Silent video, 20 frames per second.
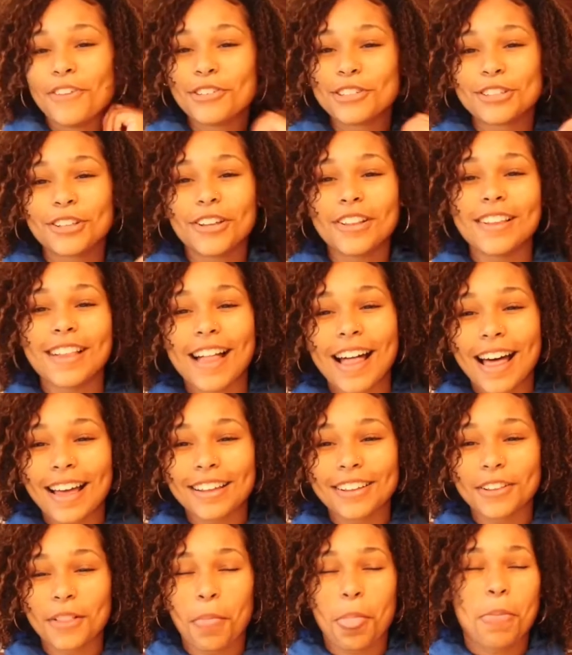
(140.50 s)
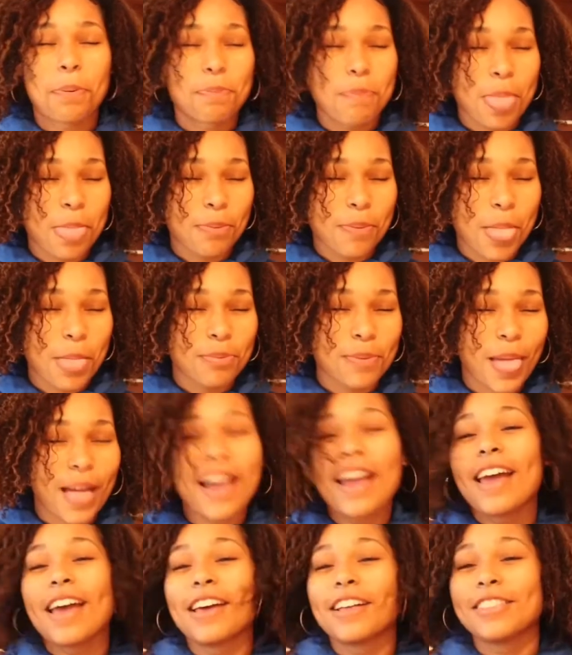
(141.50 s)
it was Lil Yachty.
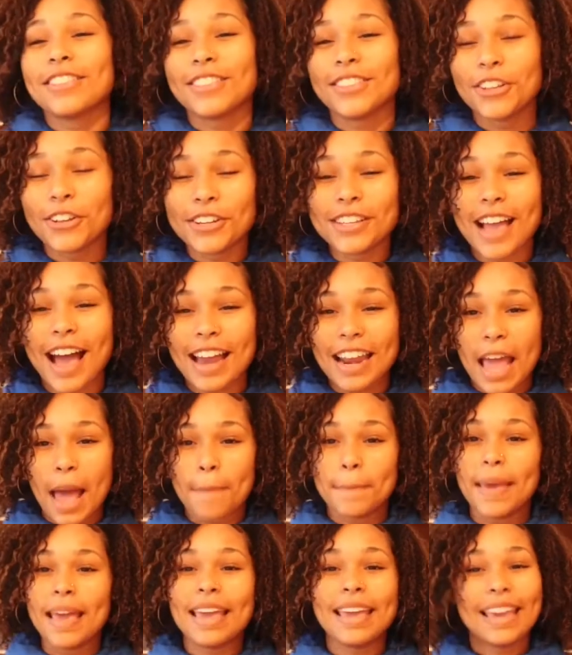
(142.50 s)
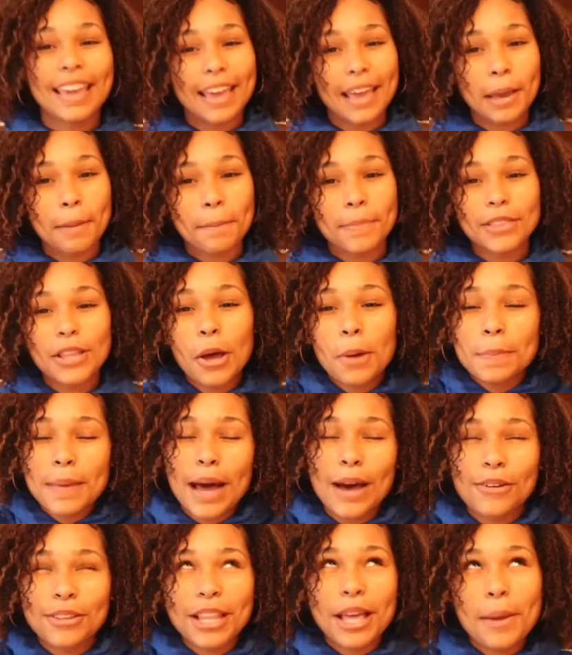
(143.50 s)
I met him.
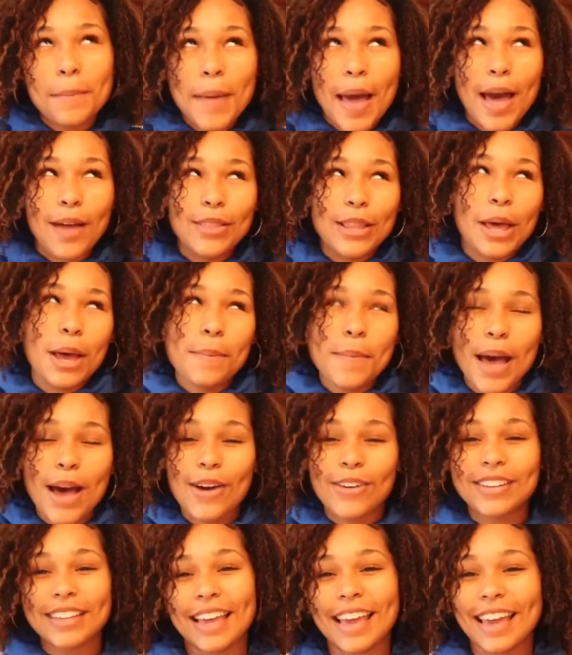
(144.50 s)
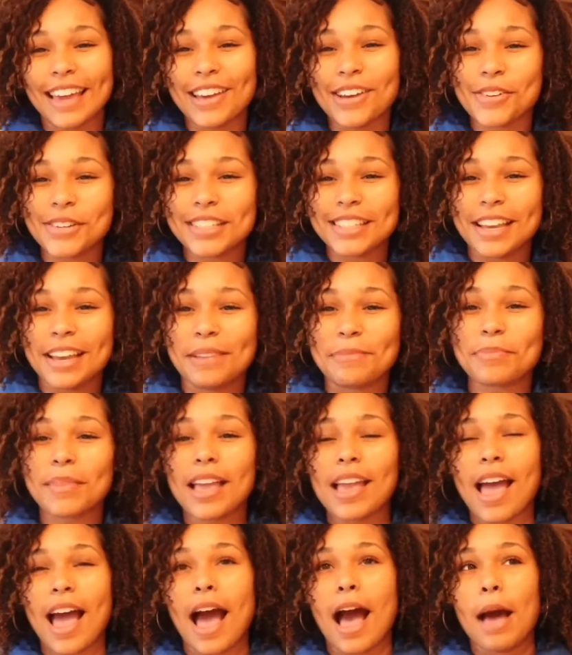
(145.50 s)
Lil Boat. Yeah, it was him.
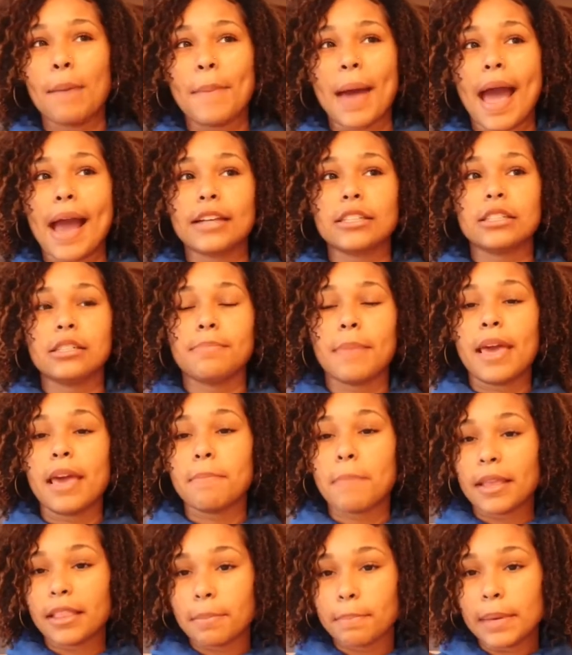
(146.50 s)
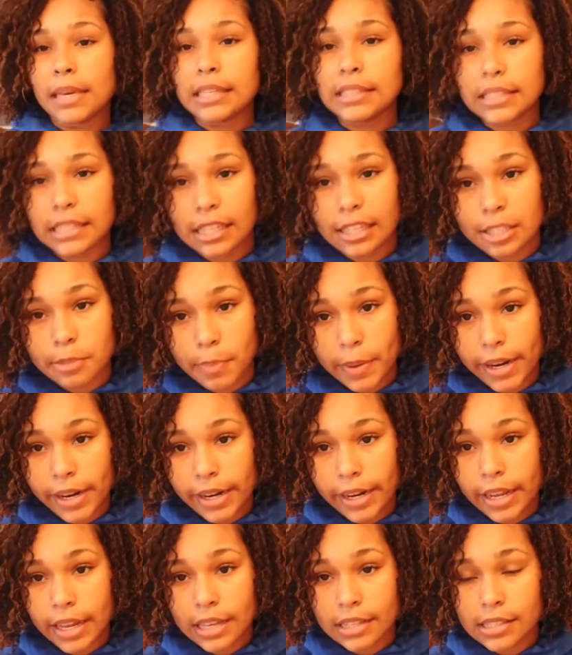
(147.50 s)
I actually met him at the BET
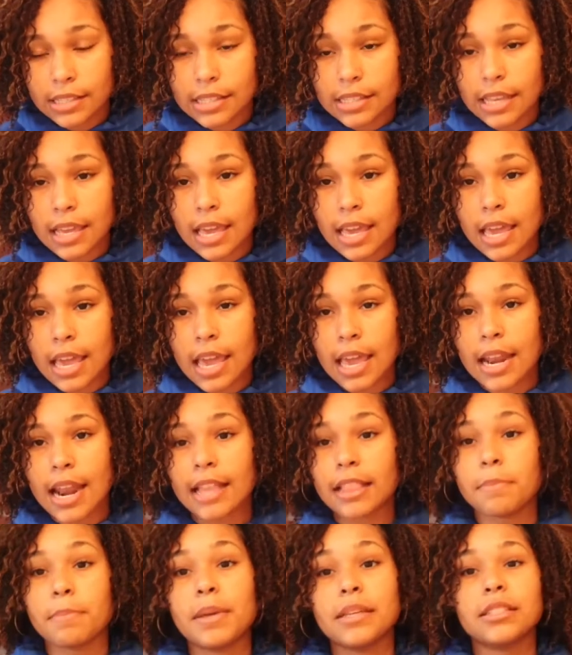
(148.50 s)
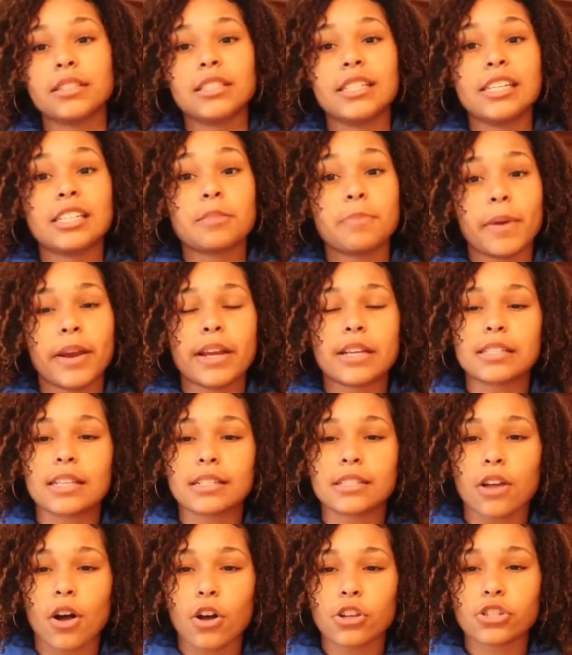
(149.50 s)
Experience. And at the BET Experience,
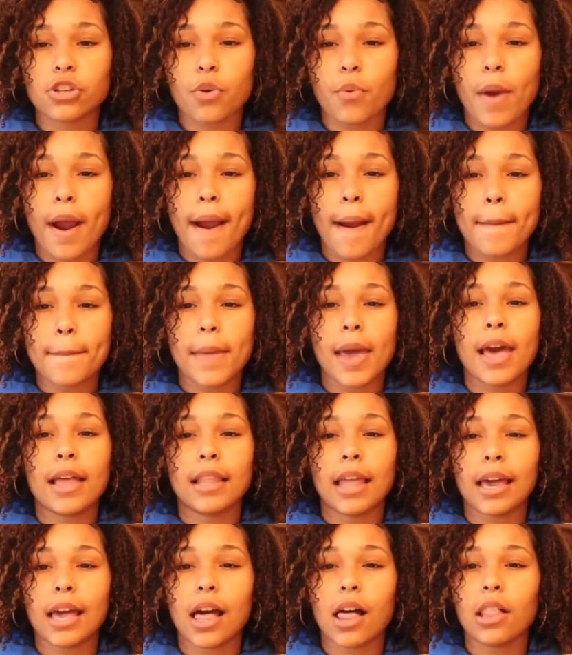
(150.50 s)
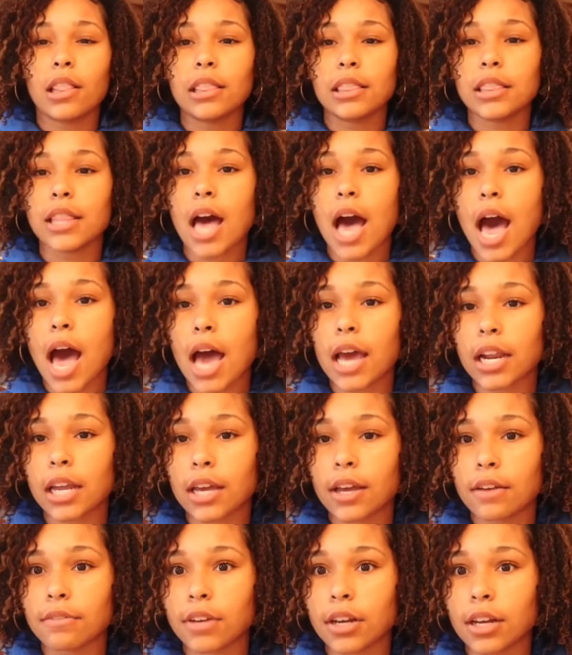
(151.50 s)
that's also where I met like a lot
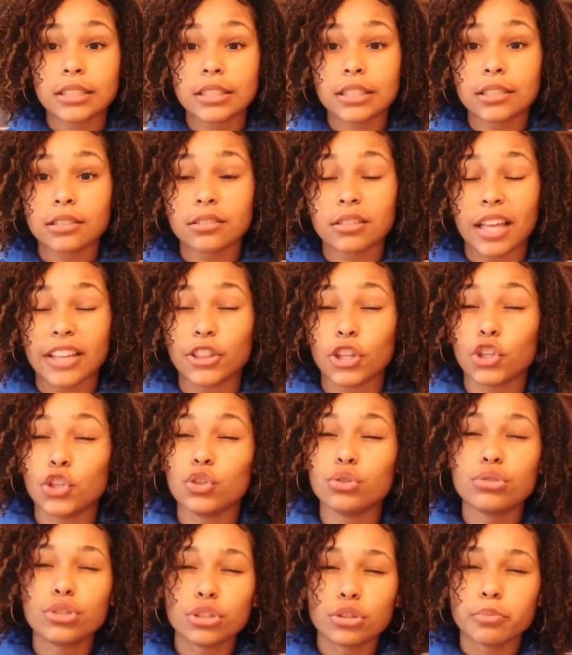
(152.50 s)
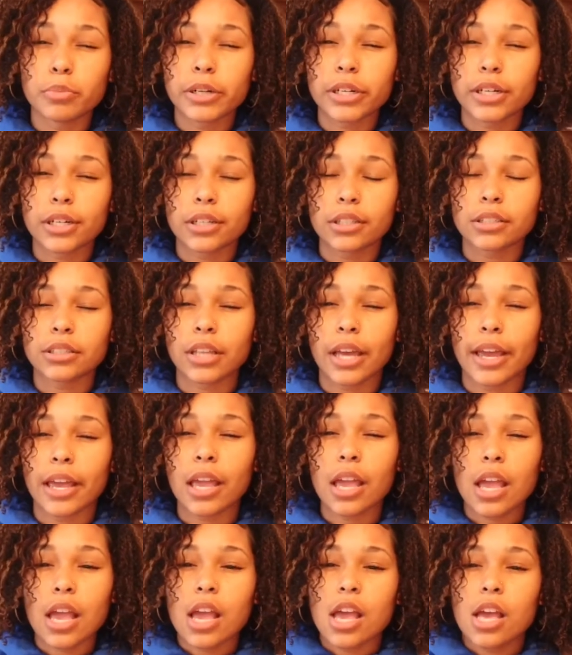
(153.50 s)
of us. Like the YouTubers. Like,